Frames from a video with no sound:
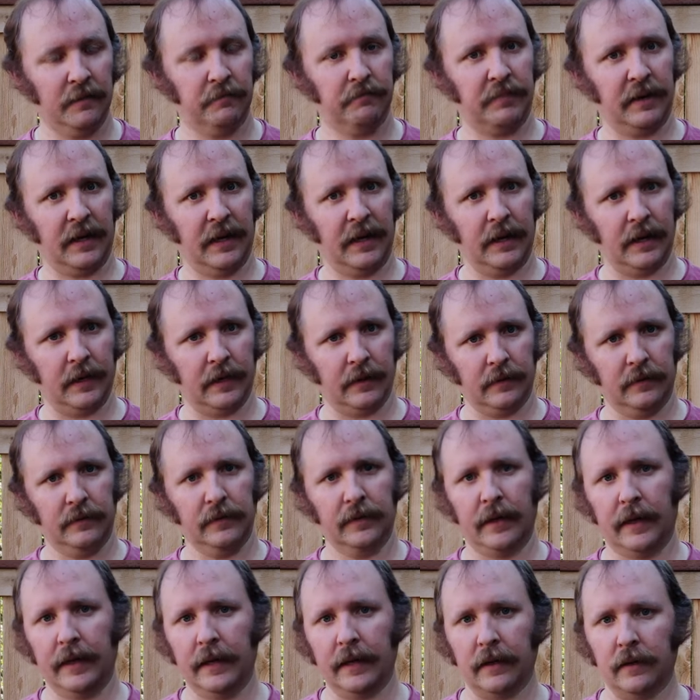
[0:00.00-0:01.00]

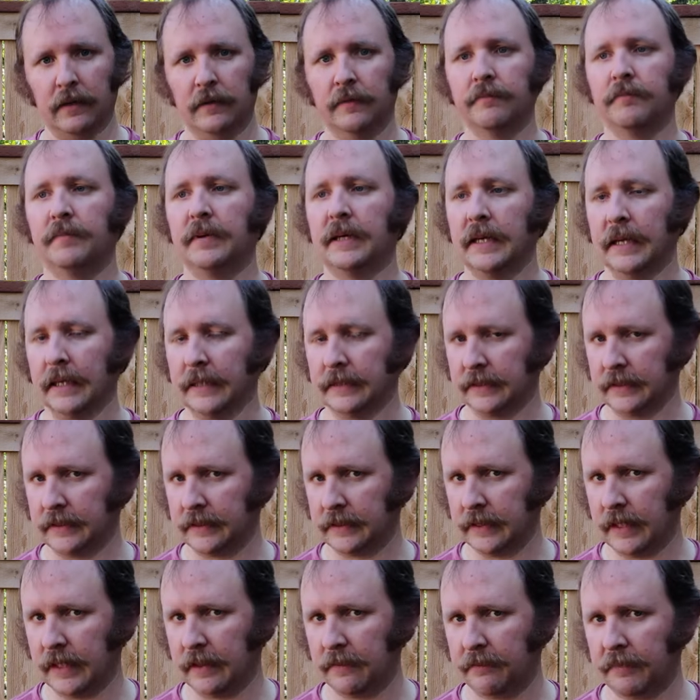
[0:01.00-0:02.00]
pale ale because
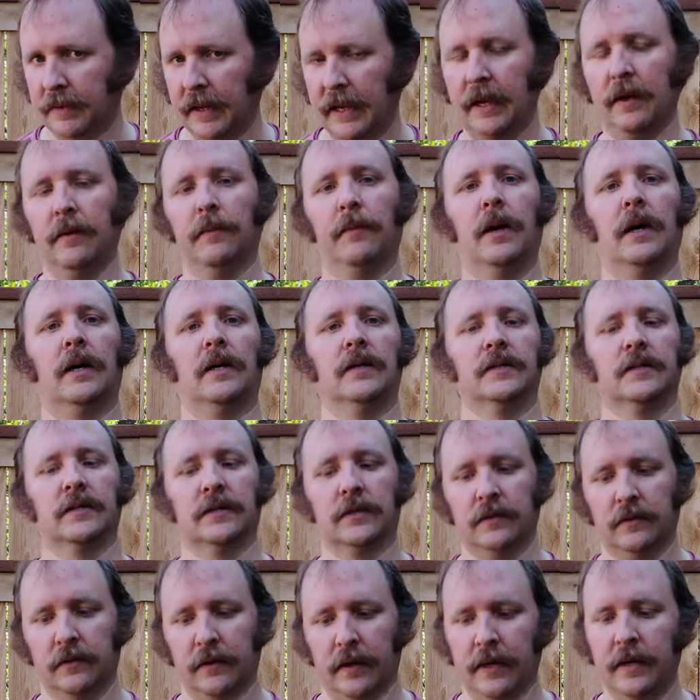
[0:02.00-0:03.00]
it's not pale
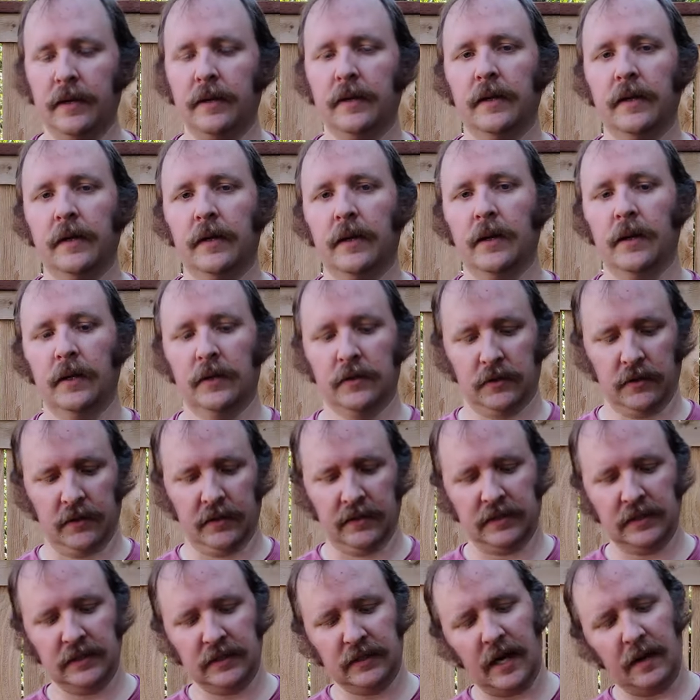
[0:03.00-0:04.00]
malts, right? So
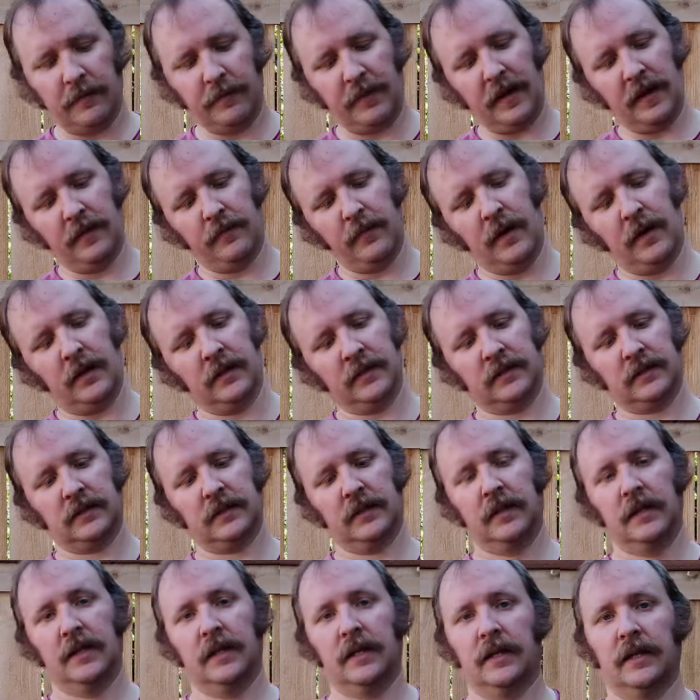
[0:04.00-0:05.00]
this is not pale
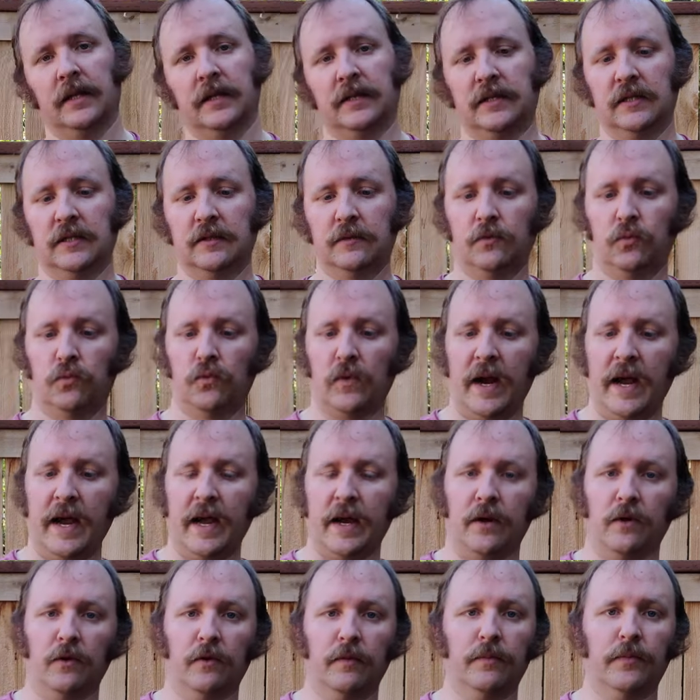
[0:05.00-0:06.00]
malts. This is
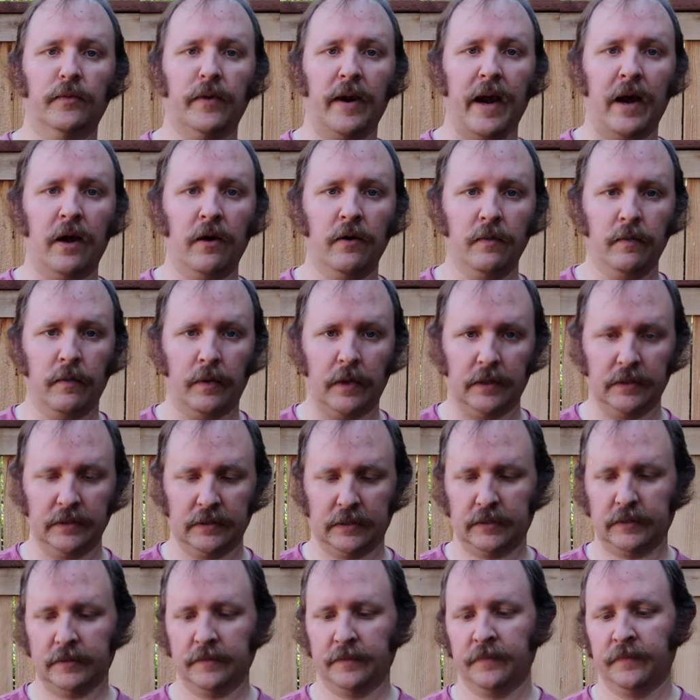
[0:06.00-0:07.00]
red or brown
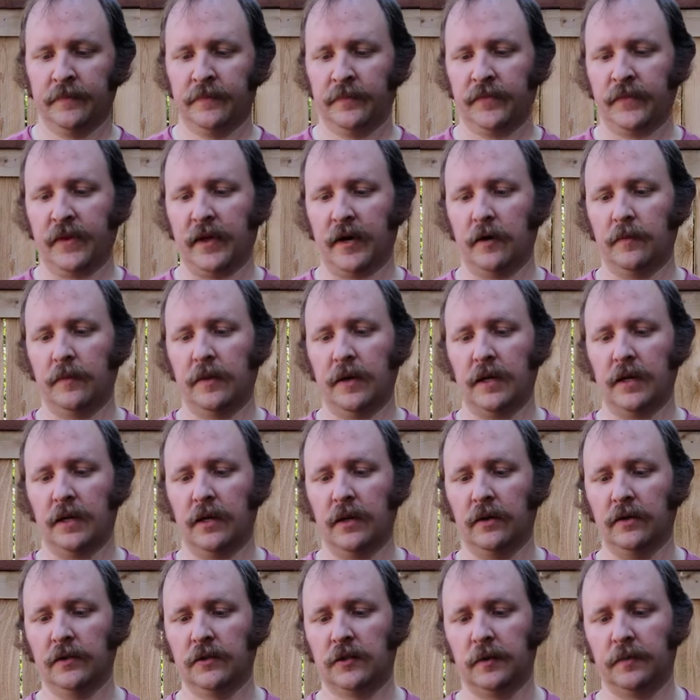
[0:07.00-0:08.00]
malts that are being
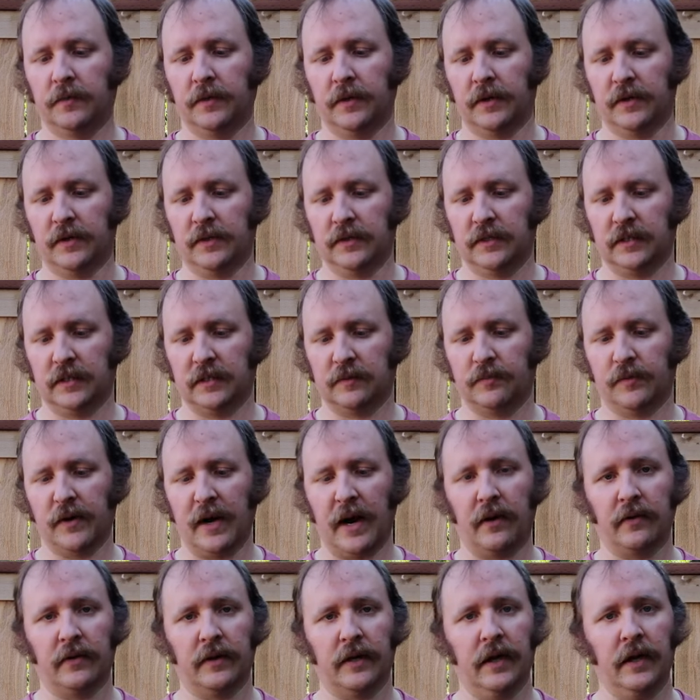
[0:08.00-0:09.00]
used to produce this
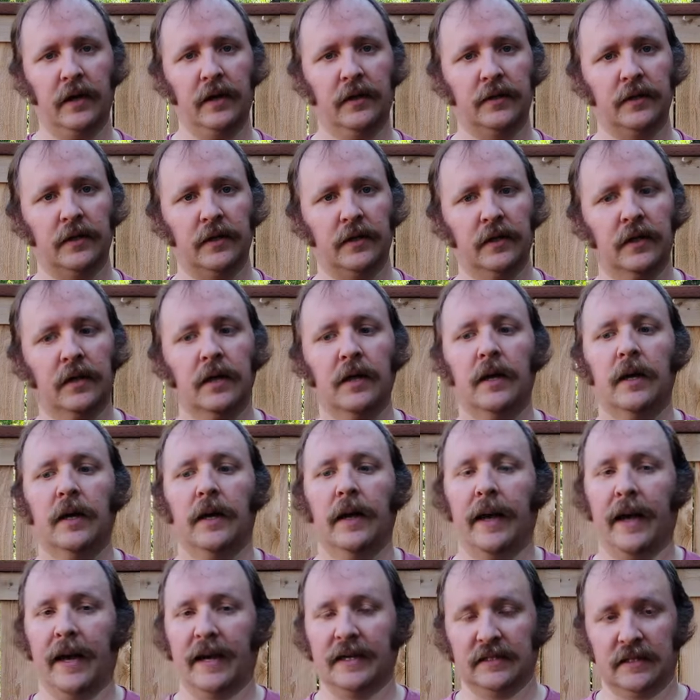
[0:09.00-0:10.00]
brown character.
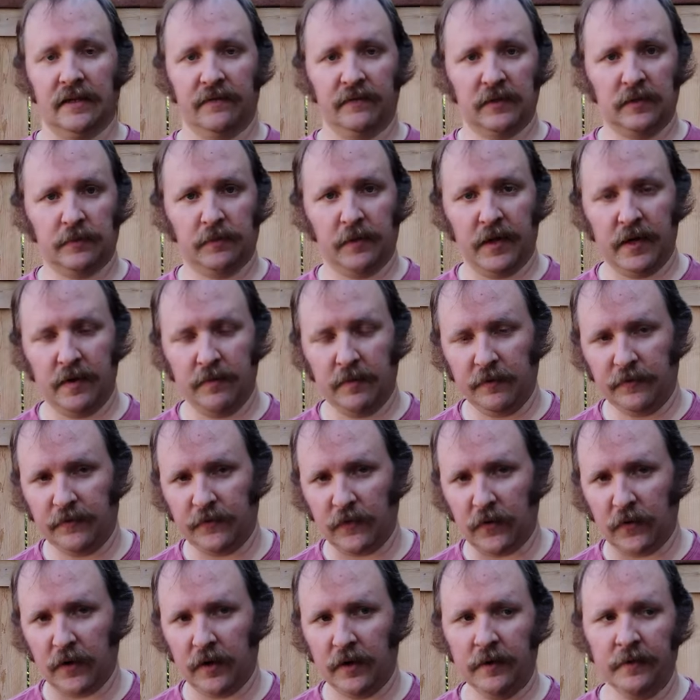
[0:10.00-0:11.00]
As I've explained
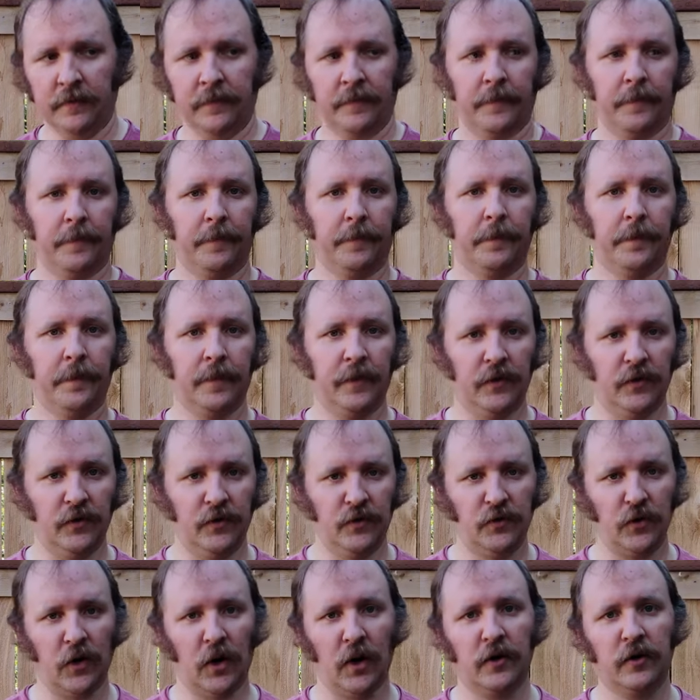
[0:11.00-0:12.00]
before,
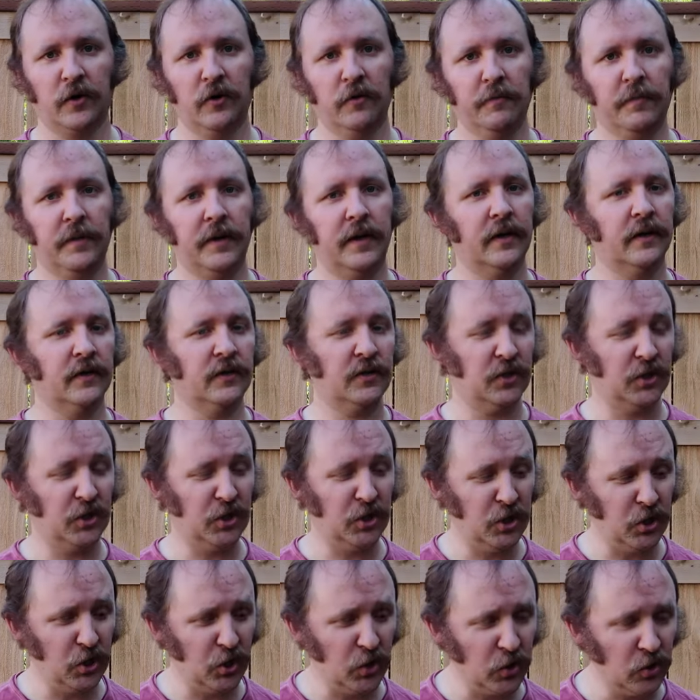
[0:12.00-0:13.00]
darker beers
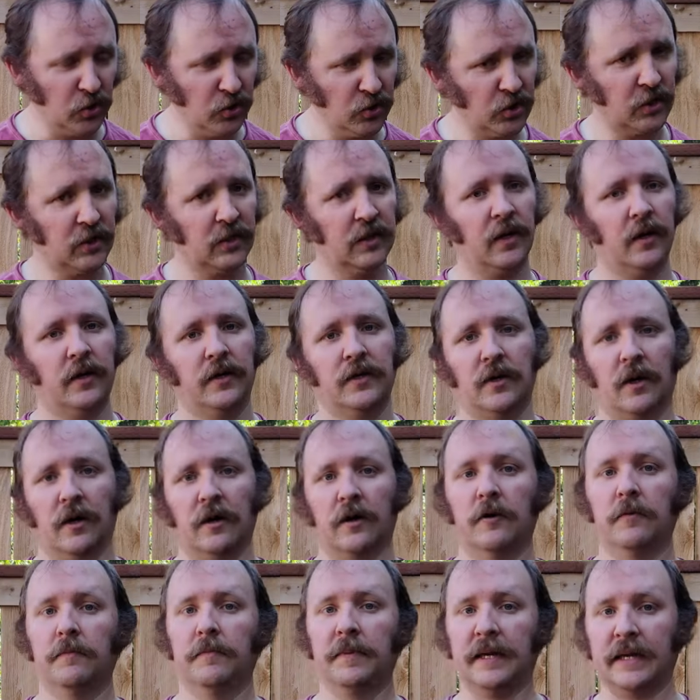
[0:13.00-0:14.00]
usually are
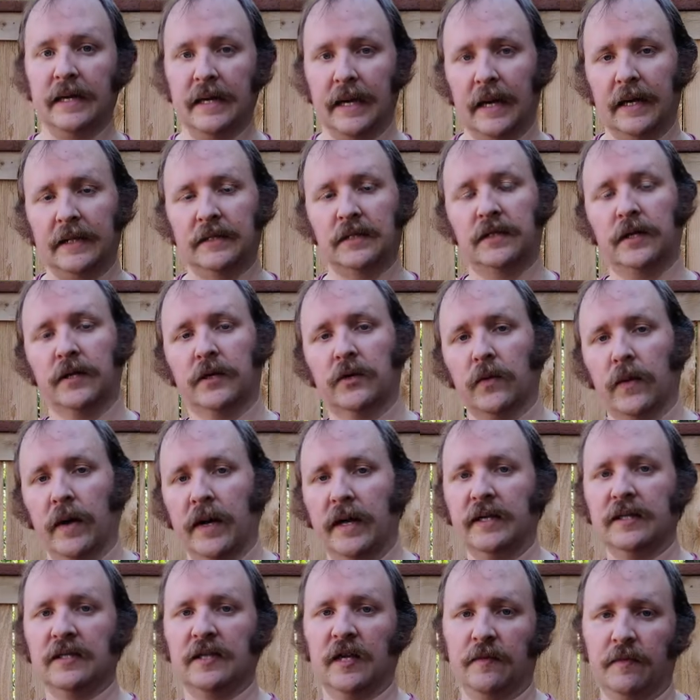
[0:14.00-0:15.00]
darker because the
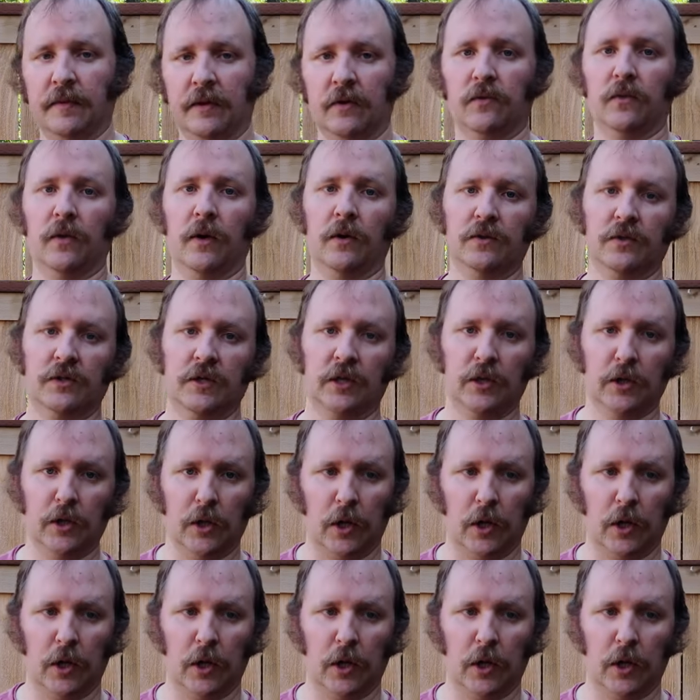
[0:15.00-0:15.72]
grains have been roasted